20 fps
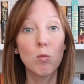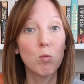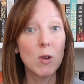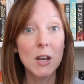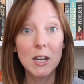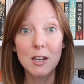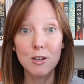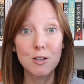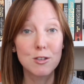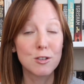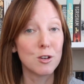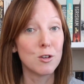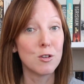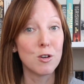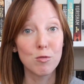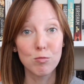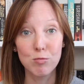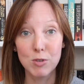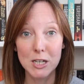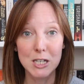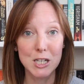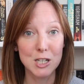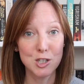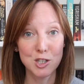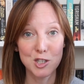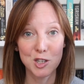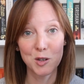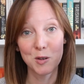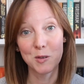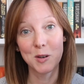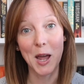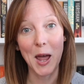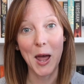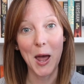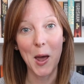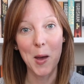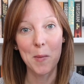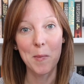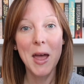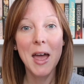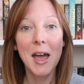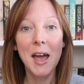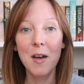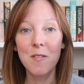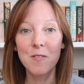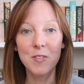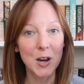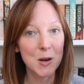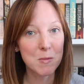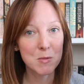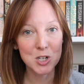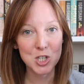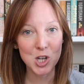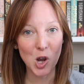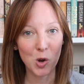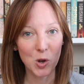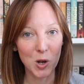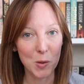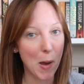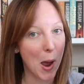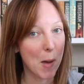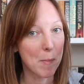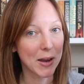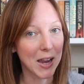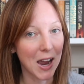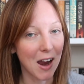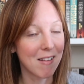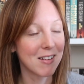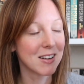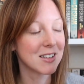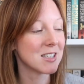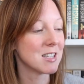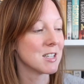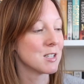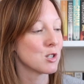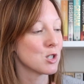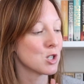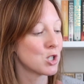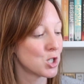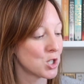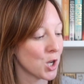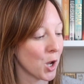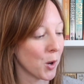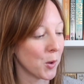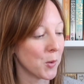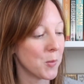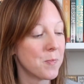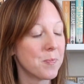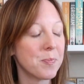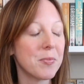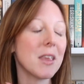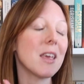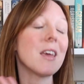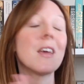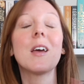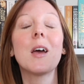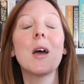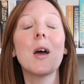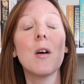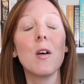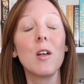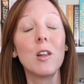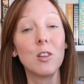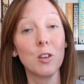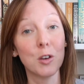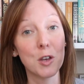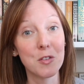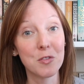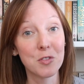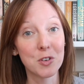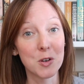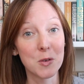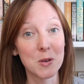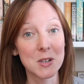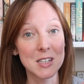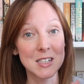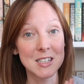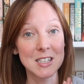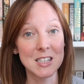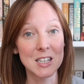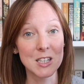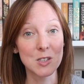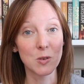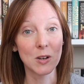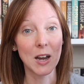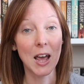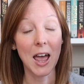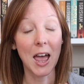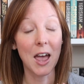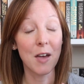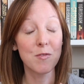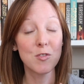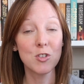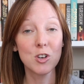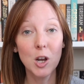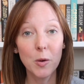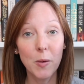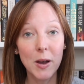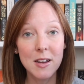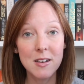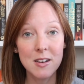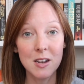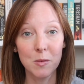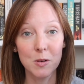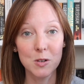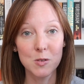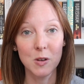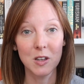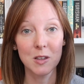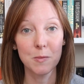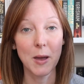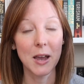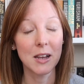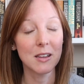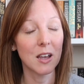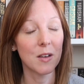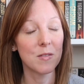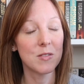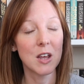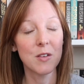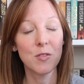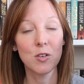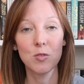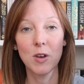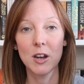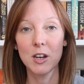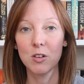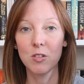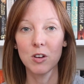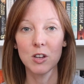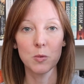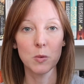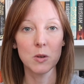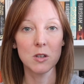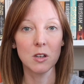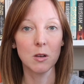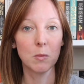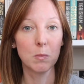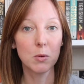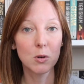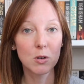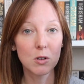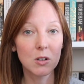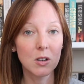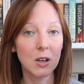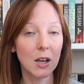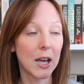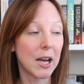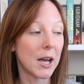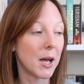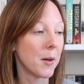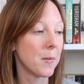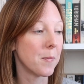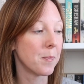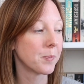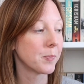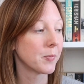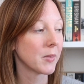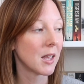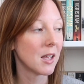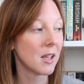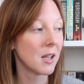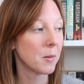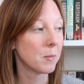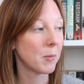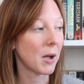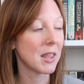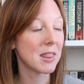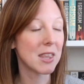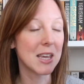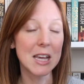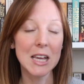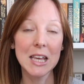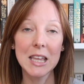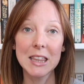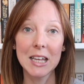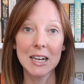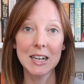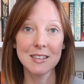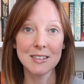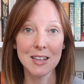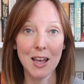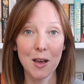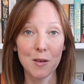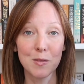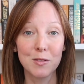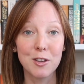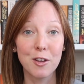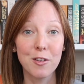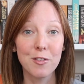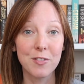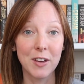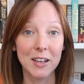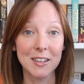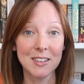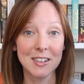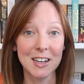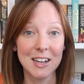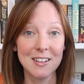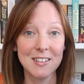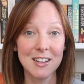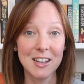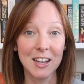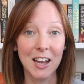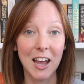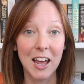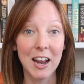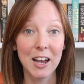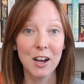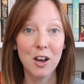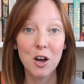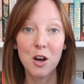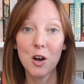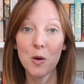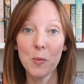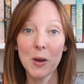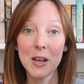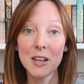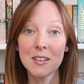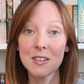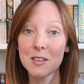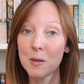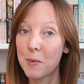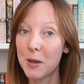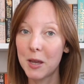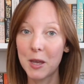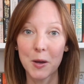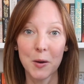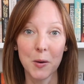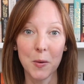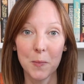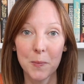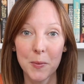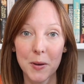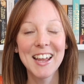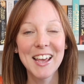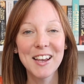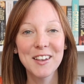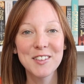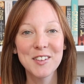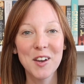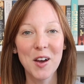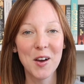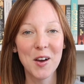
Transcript: read it soon, read it soon. Um, very much all about my characters, so looking forward to this one. I have no idea what to expect, I've never read a Chris Whitaker book, um, but I think that it sounds fascinating and I can't wait to pick it up. Next